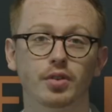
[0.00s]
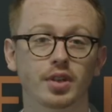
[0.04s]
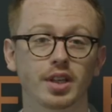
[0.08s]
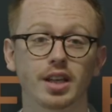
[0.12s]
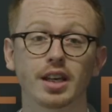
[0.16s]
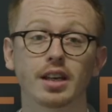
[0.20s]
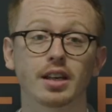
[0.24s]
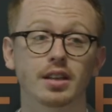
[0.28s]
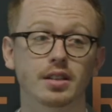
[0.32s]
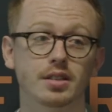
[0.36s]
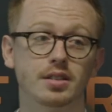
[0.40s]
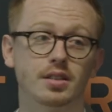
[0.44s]
for
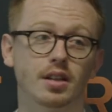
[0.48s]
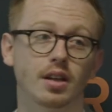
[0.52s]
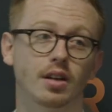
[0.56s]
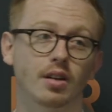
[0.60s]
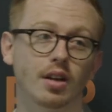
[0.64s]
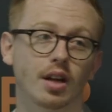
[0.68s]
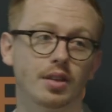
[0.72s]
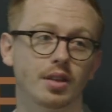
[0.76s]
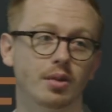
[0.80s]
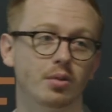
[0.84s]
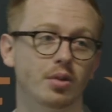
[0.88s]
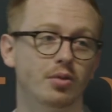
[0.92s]
years, so
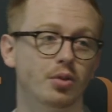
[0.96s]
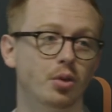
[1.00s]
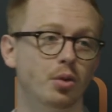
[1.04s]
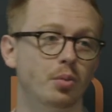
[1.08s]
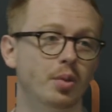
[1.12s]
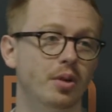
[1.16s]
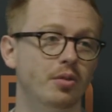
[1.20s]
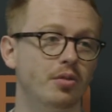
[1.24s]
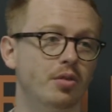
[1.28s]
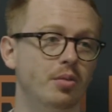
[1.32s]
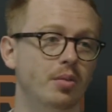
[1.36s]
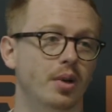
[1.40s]
I think we've all
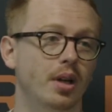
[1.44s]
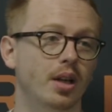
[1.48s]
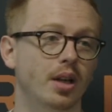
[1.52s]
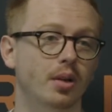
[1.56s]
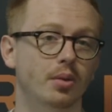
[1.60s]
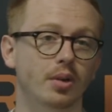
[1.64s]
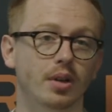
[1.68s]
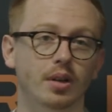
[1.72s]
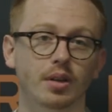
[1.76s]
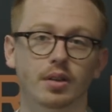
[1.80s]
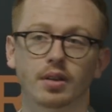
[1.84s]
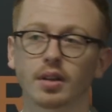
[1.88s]
been familiar
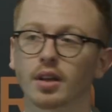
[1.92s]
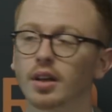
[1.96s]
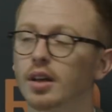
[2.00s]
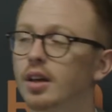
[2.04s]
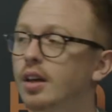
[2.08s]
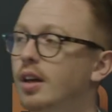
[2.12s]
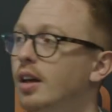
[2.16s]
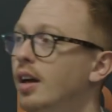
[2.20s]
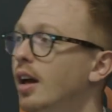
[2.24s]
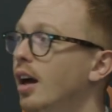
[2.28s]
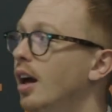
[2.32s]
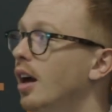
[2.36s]
with
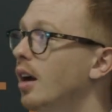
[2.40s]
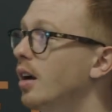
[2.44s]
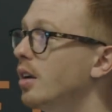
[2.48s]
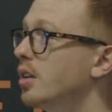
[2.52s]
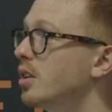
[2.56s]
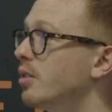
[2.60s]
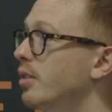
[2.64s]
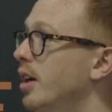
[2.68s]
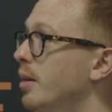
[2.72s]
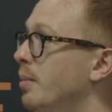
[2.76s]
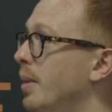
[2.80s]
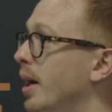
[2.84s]
Uh,
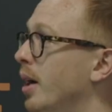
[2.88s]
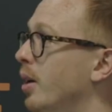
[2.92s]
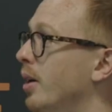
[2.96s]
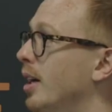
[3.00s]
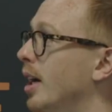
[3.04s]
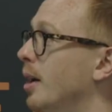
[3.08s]
direct mail